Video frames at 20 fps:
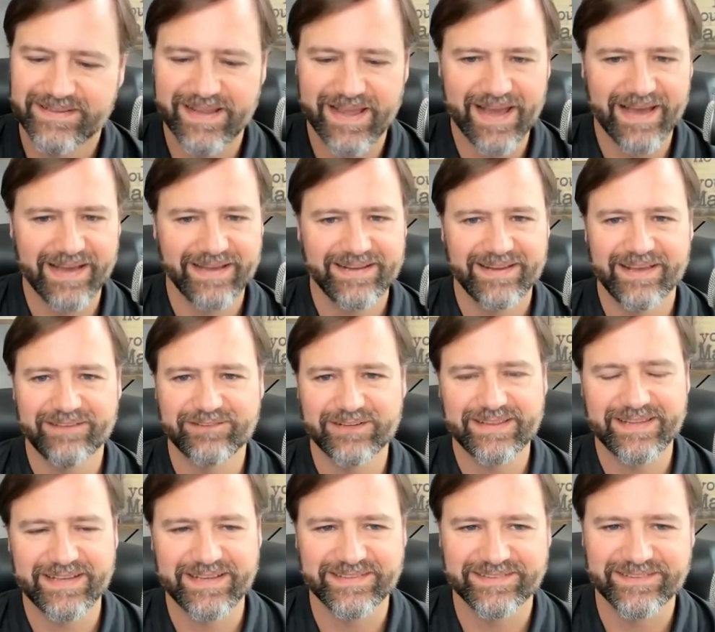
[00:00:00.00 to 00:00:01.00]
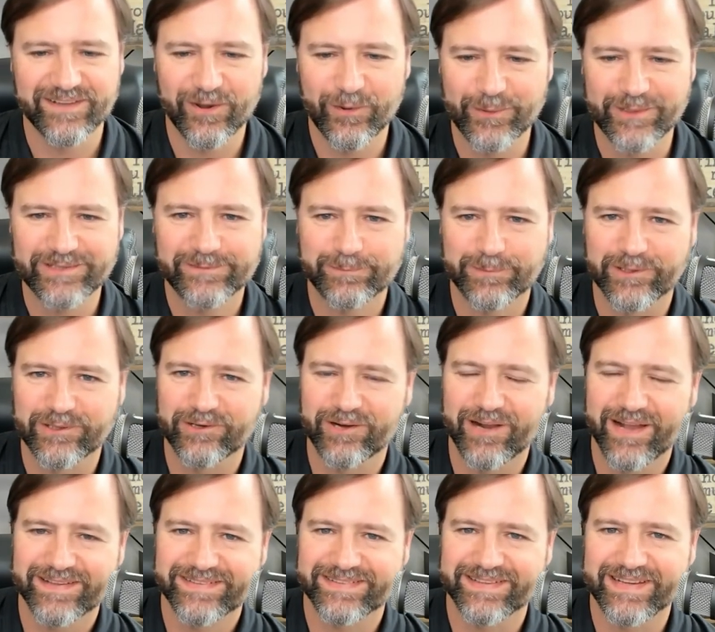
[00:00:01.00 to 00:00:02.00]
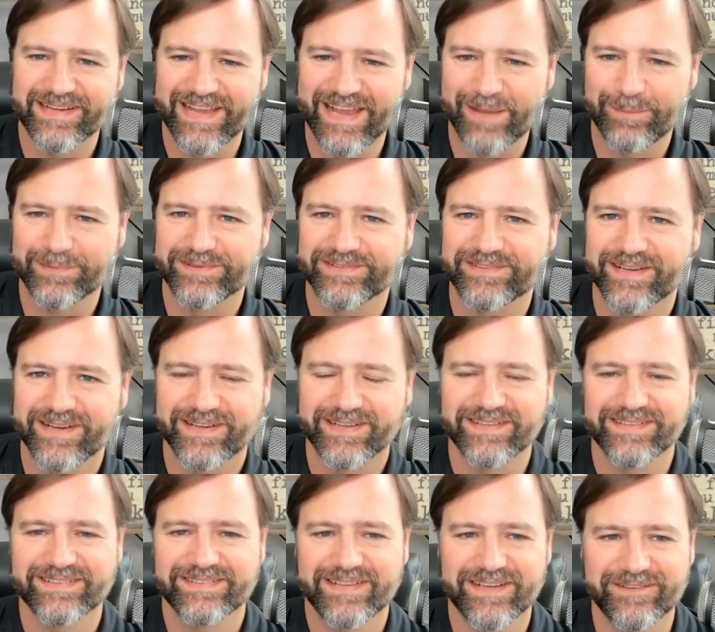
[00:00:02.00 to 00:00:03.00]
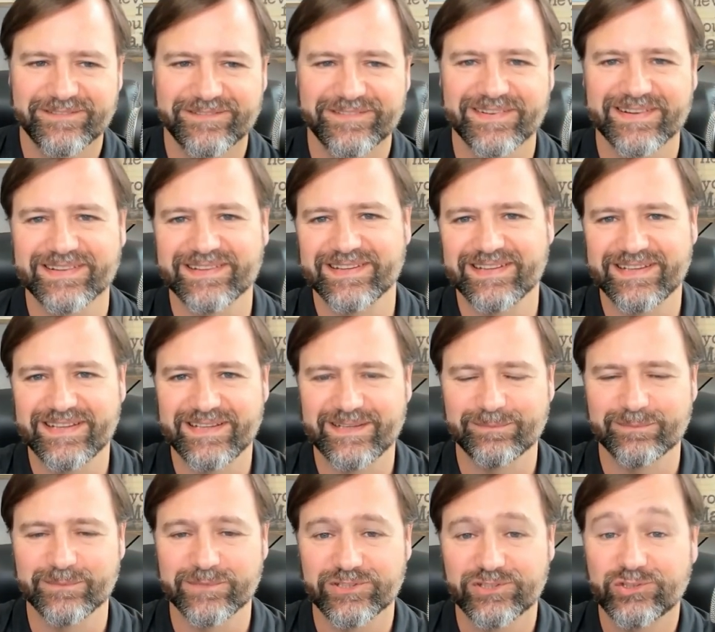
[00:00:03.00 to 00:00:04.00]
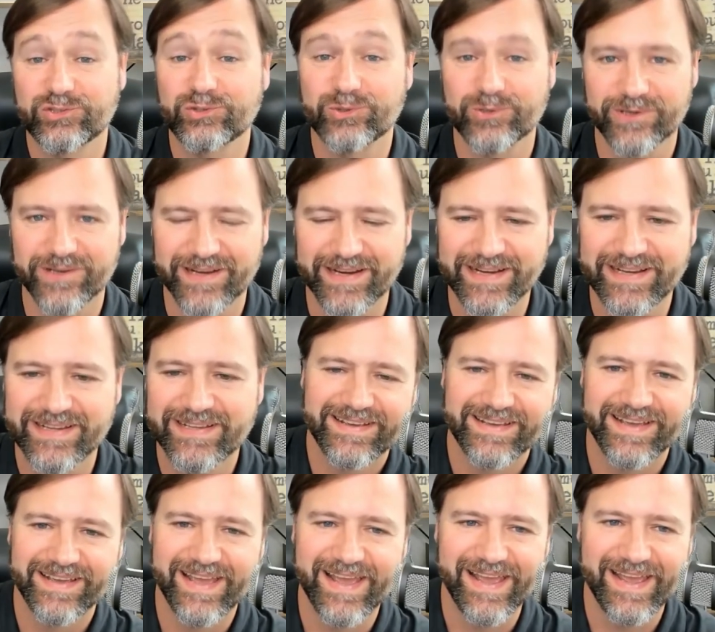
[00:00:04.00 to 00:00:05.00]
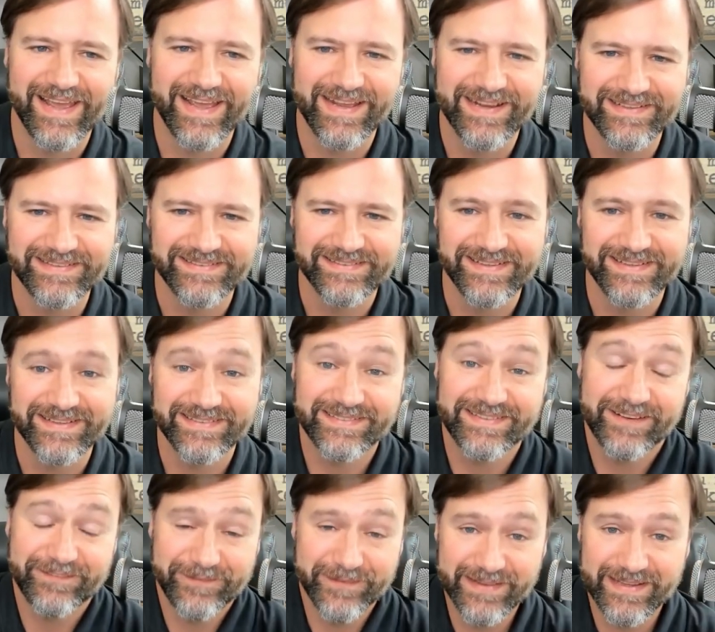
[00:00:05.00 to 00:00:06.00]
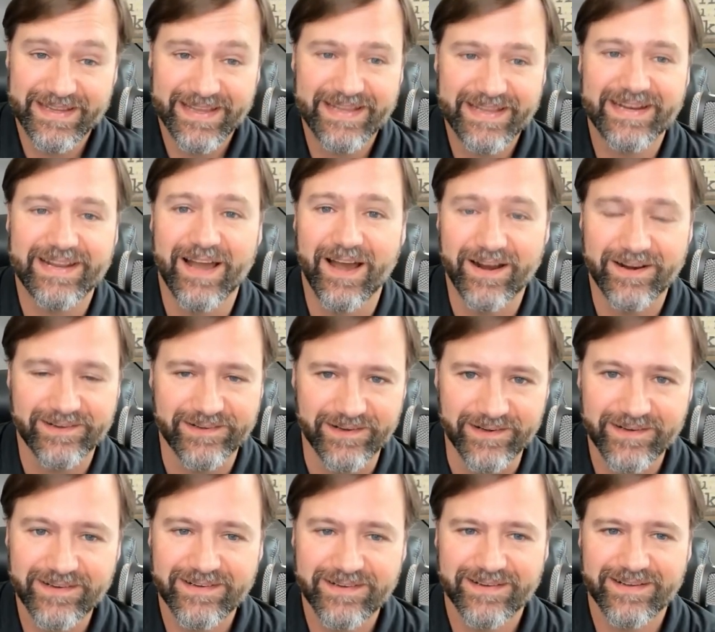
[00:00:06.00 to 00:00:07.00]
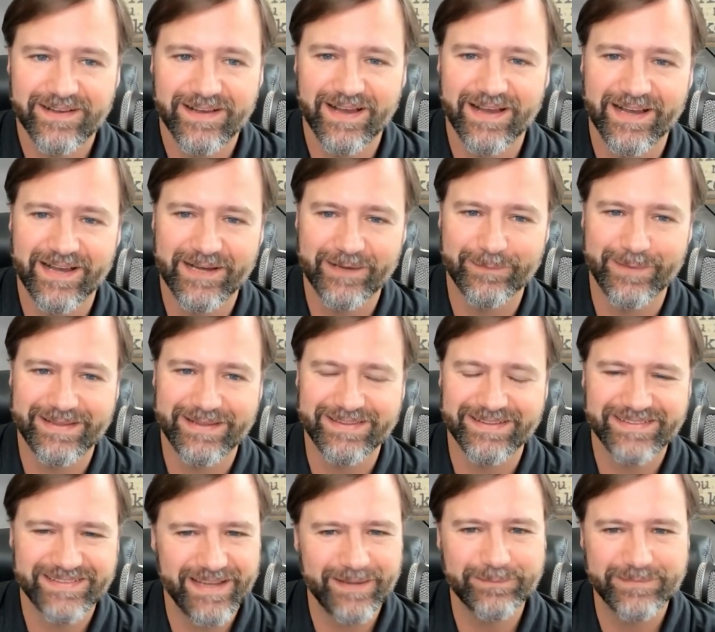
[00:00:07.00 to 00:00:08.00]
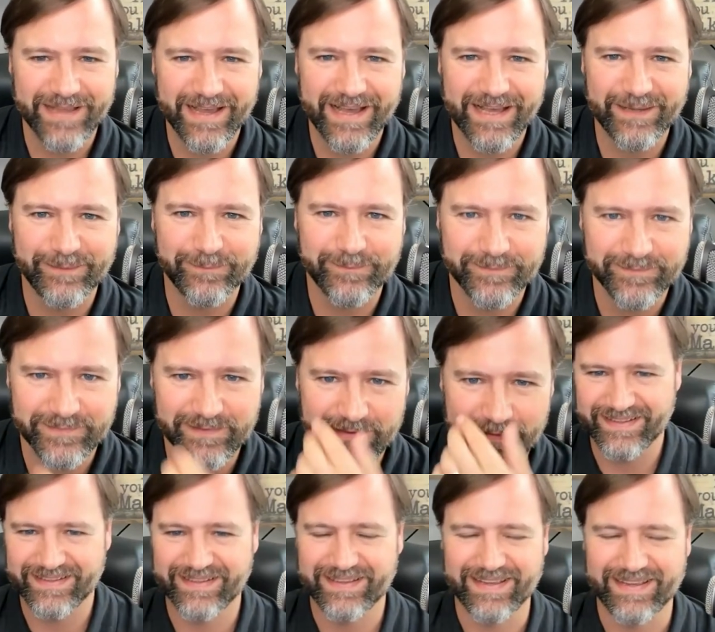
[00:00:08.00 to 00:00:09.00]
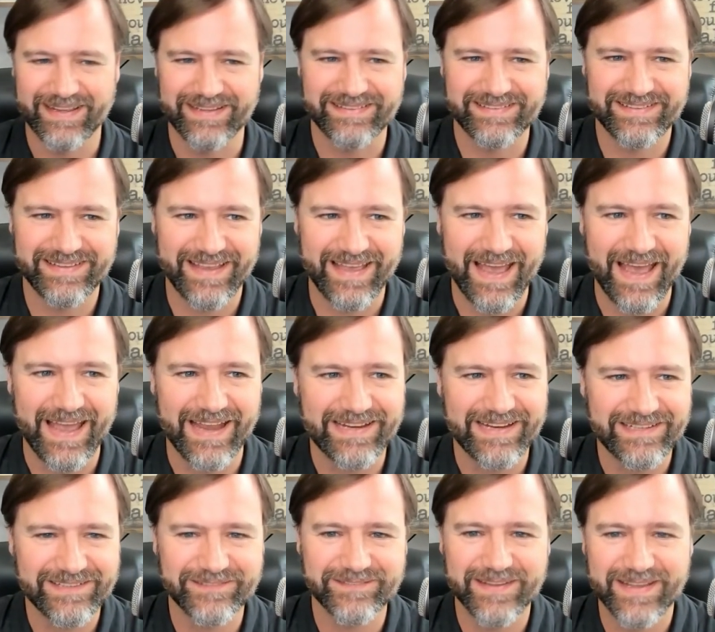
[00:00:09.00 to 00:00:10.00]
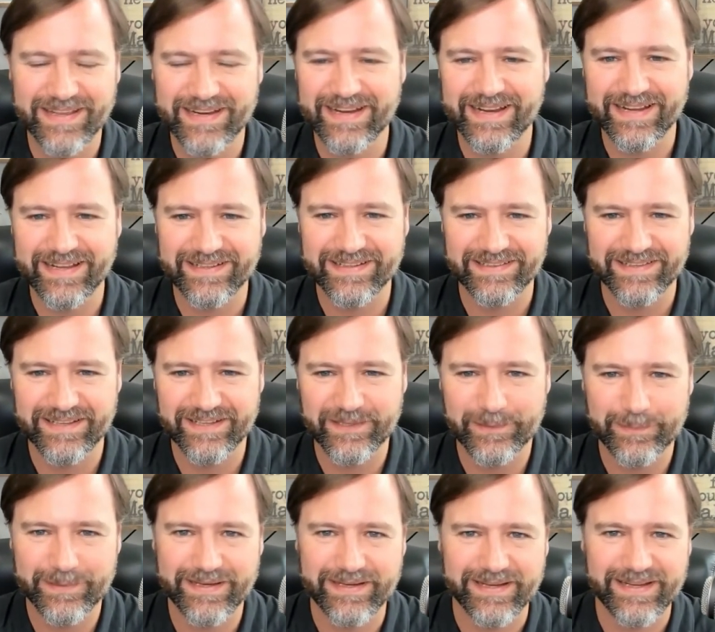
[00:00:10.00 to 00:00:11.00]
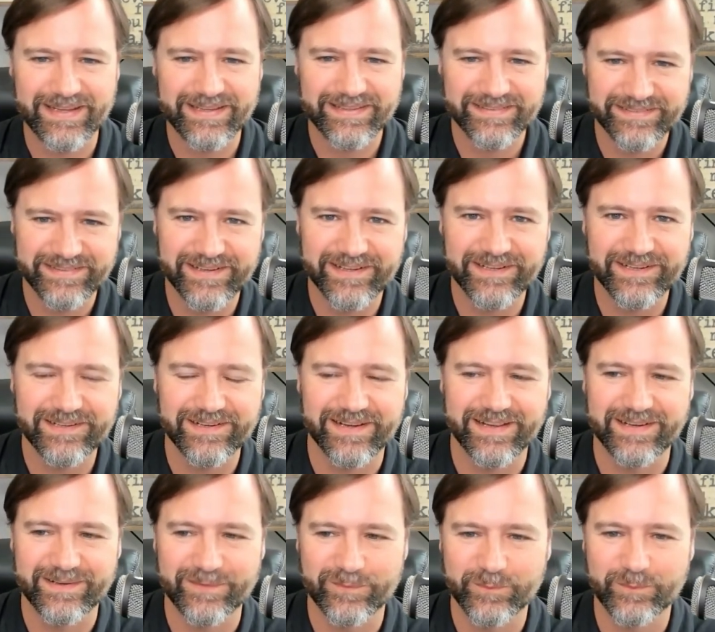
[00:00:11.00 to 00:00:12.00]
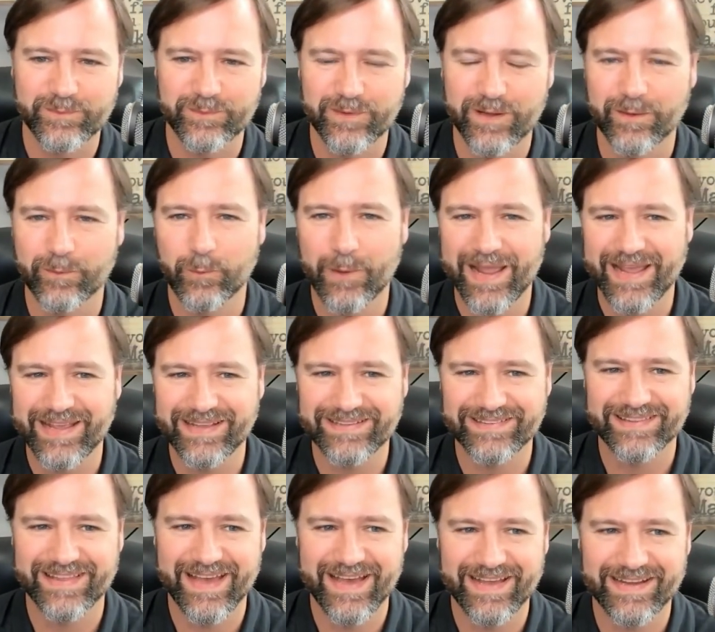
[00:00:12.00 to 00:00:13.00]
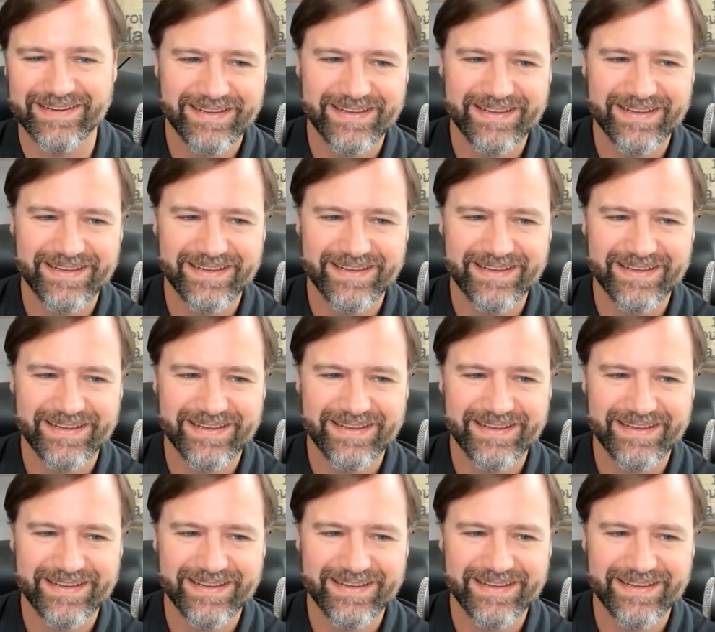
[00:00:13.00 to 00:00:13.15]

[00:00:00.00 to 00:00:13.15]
Yeah, everything is always progressing. Amazon is definitely maturing, and it's definitely getting harder. Uh, oh, yeah. At the same time, it's kind of getting a little bit easier in uh, ways that